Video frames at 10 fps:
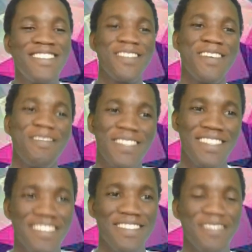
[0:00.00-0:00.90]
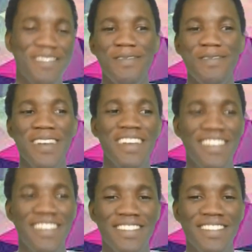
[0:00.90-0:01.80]
so I'm still
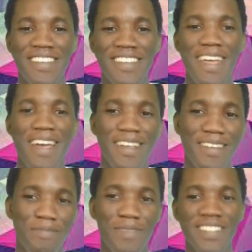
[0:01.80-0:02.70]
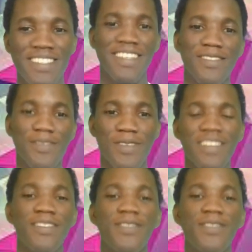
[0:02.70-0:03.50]
working on painting and drawing.